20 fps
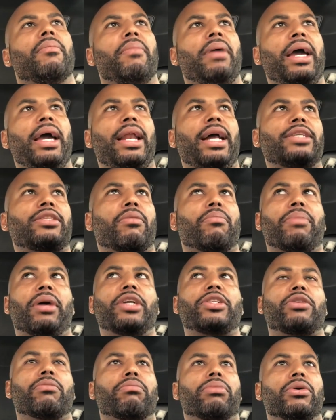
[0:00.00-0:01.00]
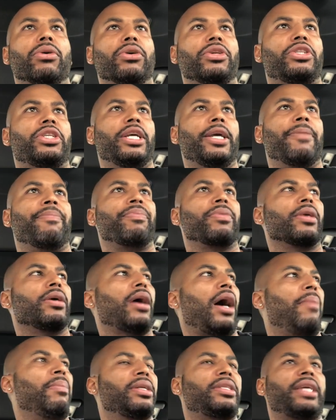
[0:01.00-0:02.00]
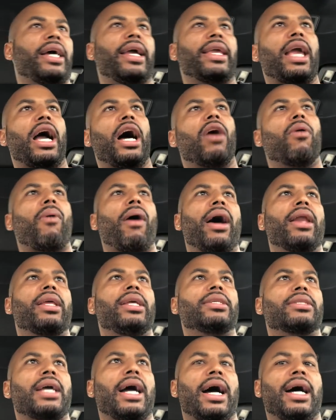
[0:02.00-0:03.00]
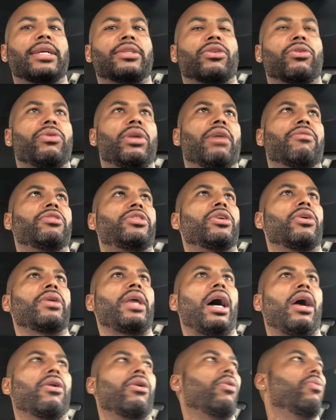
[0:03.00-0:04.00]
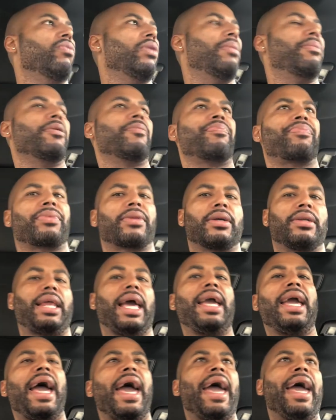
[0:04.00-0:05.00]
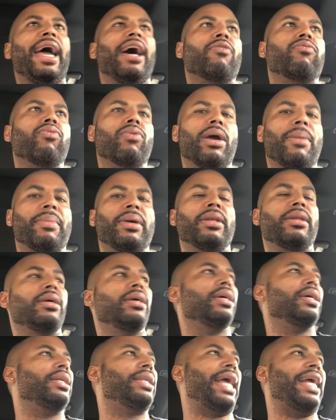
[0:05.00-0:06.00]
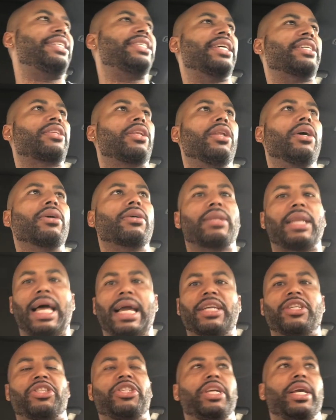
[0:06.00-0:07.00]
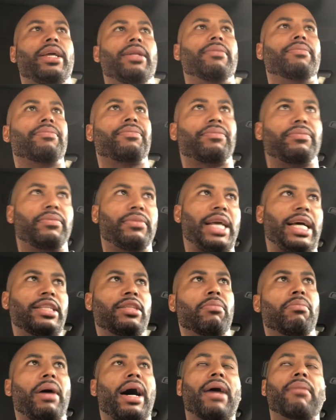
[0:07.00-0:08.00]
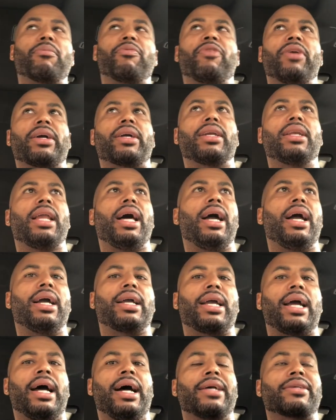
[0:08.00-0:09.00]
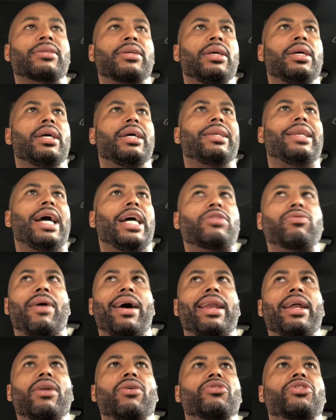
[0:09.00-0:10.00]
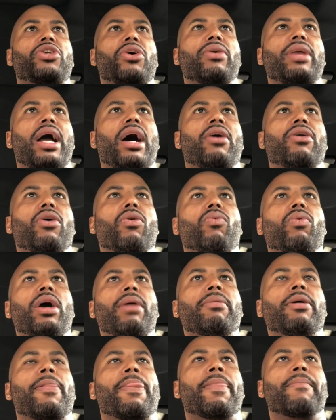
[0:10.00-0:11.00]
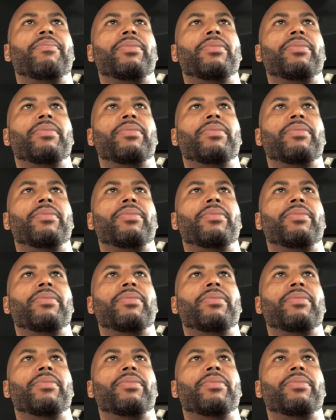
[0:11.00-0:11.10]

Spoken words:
Man, that's a bunch of bullshit. I'm gonna tell y'all why these guys don't never show y'all no women. They have women, they just look like shit. That's the bottom fucking line, guys. That's why they don't show y'all no women.